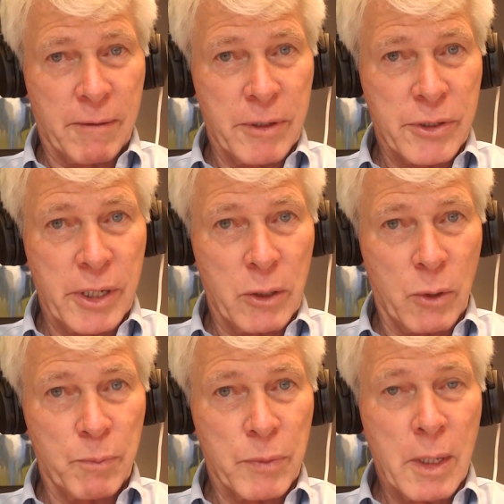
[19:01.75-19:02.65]
of the
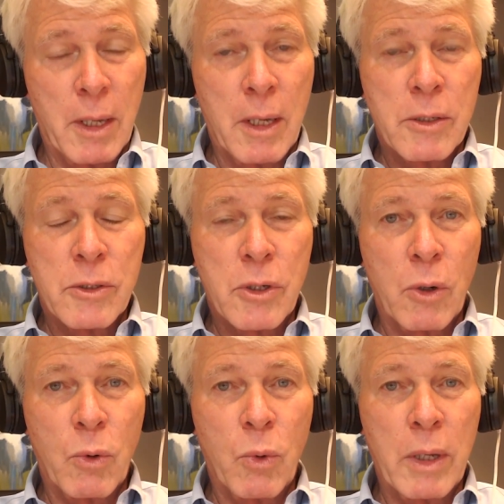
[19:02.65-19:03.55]
genome.
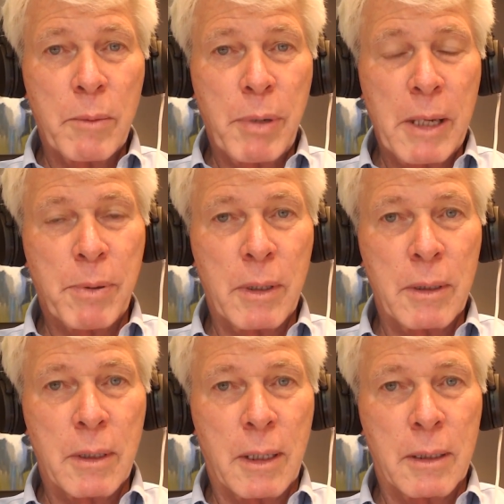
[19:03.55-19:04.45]
So when
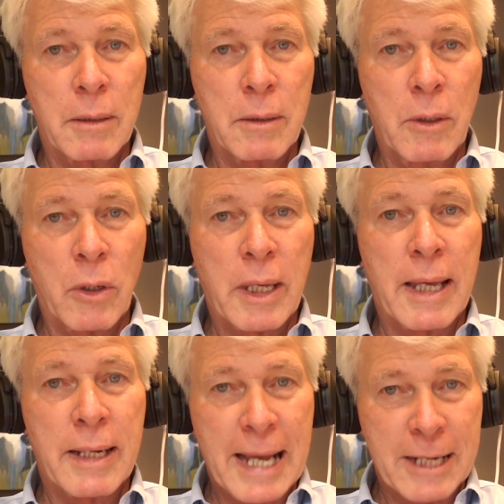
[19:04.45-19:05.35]
people look
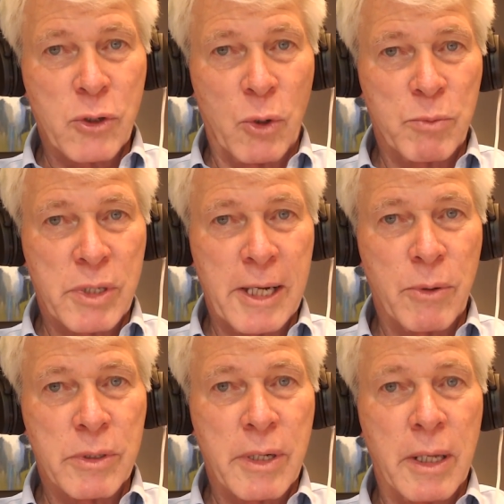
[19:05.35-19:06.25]
at exome
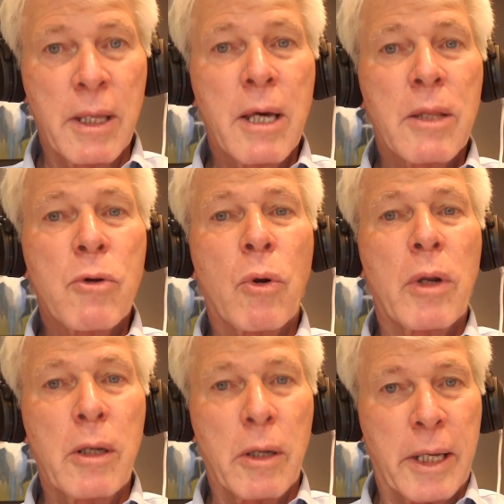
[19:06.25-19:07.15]
sequencing, they're
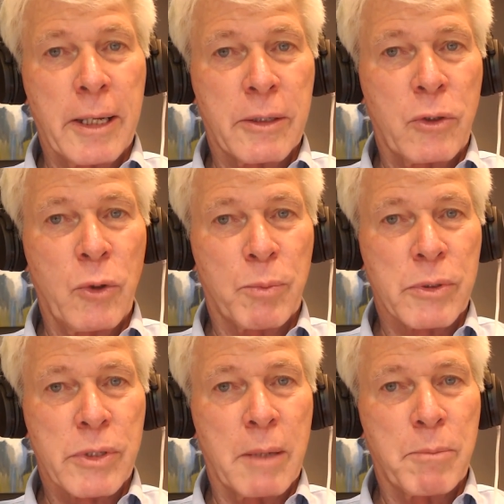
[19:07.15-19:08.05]
only looking at
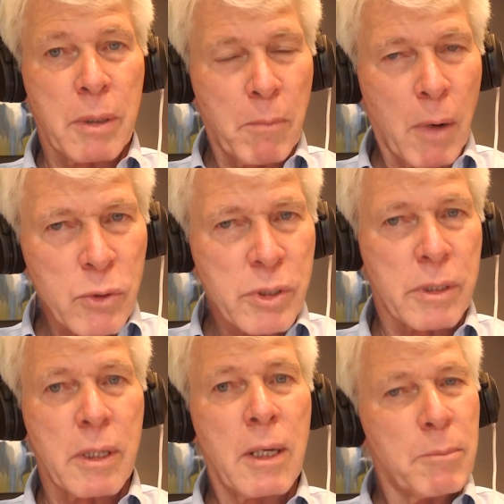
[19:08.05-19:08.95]
2%, but
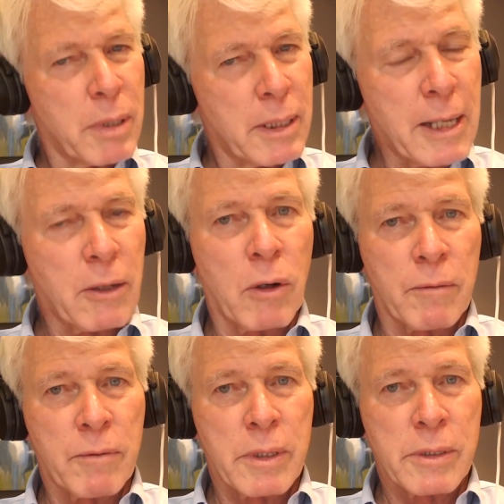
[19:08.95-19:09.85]
most, but not all
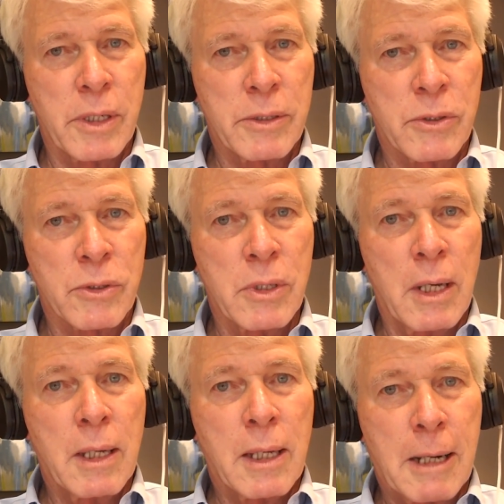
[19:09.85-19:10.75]
of the diseases
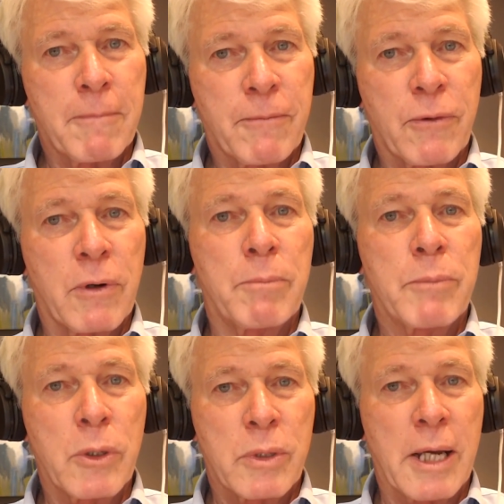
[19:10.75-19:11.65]
come from
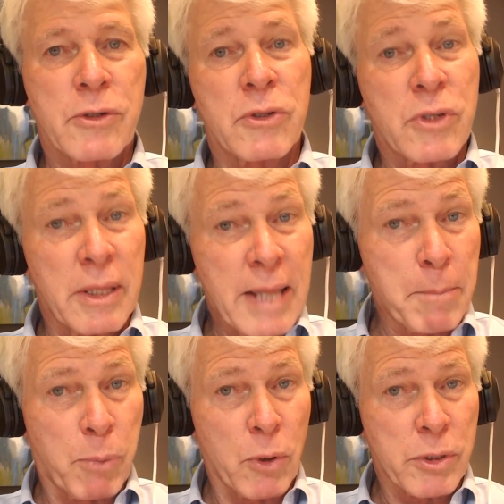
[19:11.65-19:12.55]
mutations in
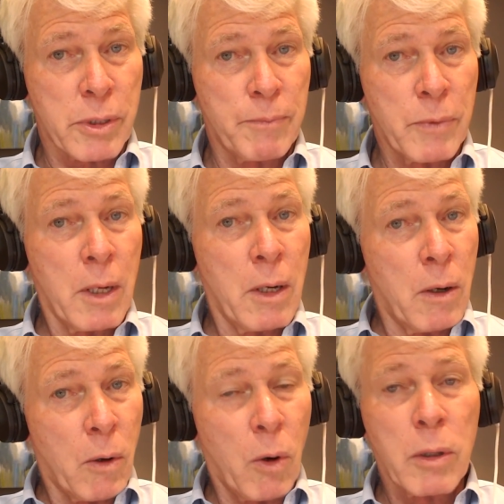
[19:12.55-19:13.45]
that portion.
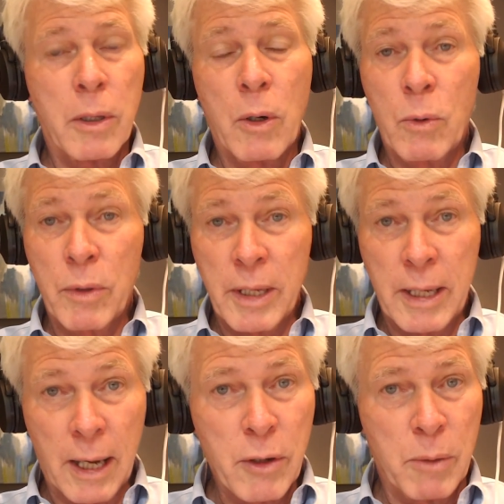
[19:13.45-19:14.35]
Although
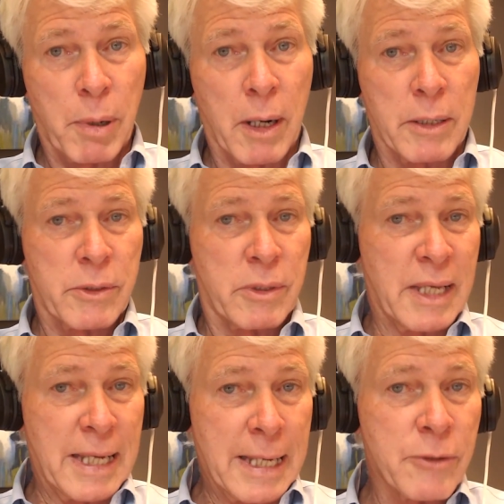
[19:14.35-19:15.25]
the other parts,
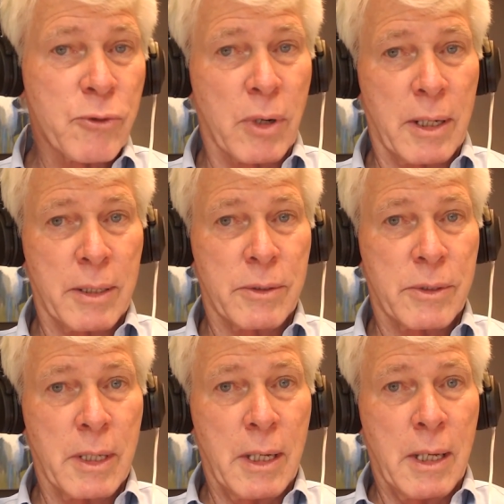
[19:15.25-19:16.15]
the
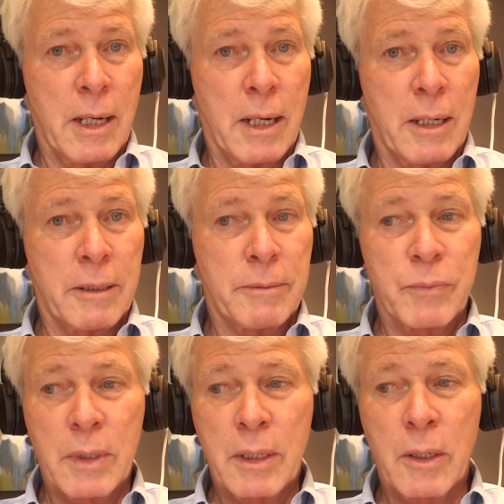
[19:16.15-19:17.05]
introns,
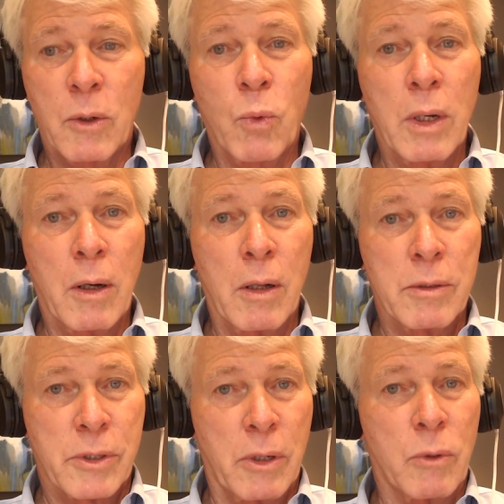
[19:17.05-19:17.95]
will
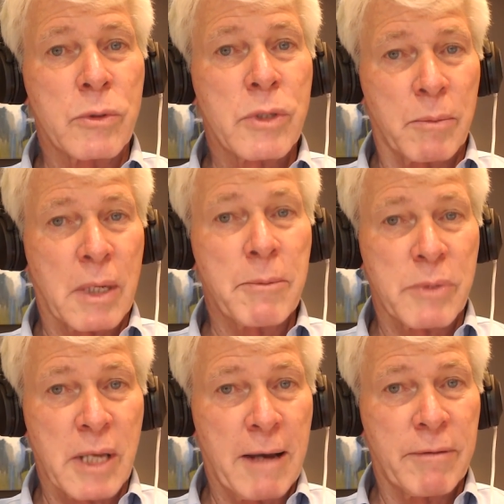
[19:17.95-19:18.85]
also
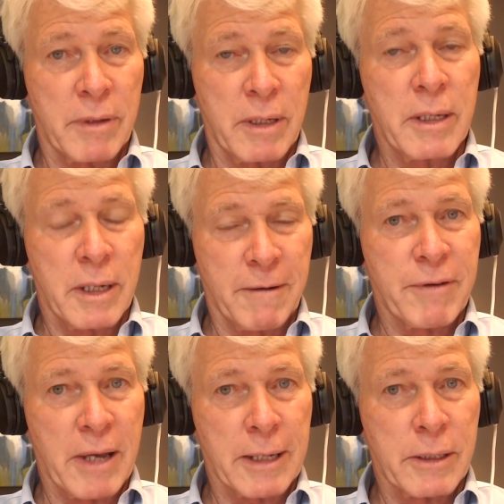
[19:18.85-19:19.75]
sometimes have an
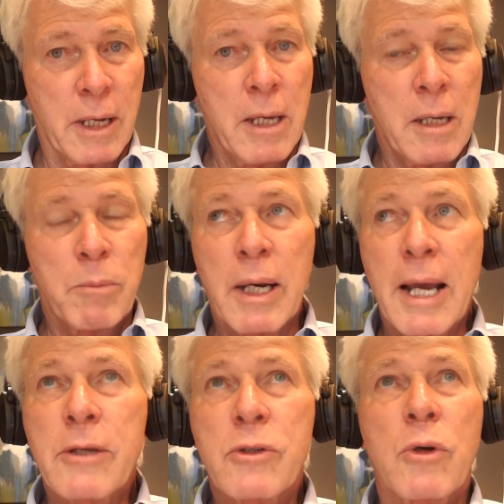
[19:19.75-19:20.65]
effect. But
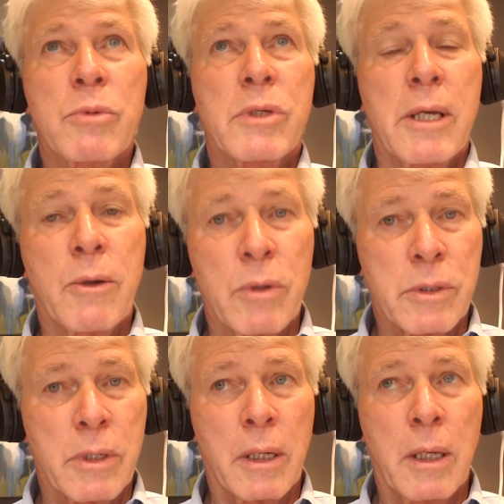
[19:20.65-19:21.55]
exome
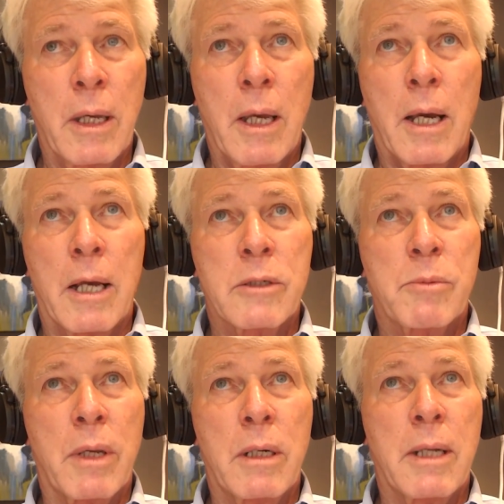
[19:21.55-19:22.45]
sequencing has
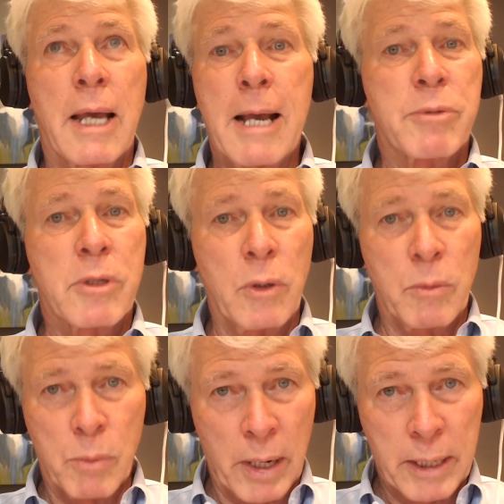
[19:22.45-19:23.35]
been an
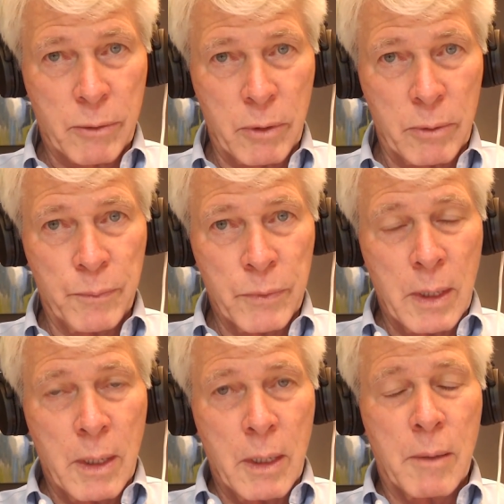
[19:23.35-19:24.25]
absolute breakthrough.
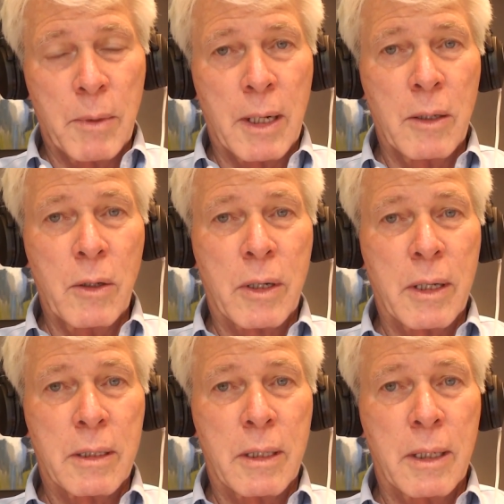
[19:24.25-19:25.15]
I mean, I look
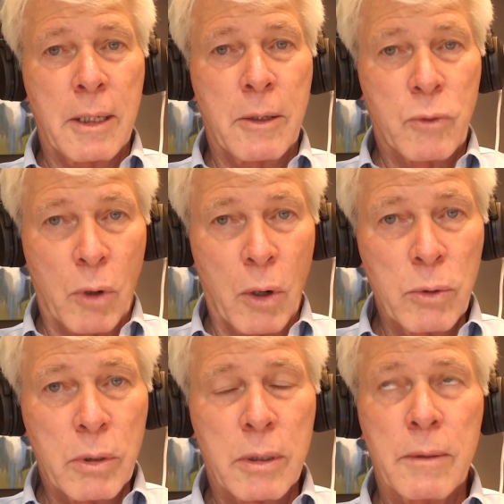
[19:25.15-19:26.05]
at the
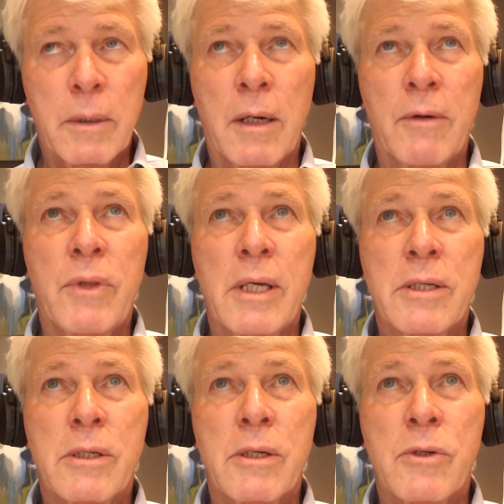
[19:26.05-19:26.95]
growth of
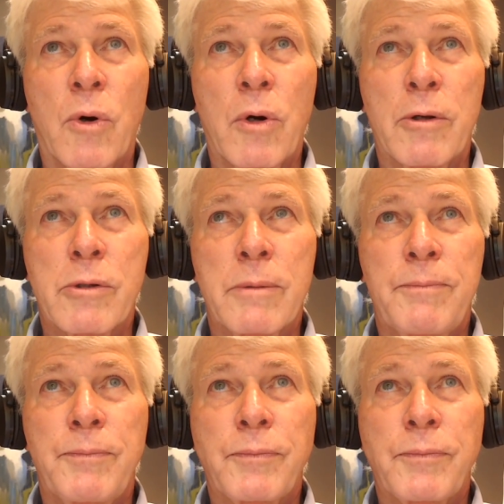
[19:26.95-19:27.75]
these disorders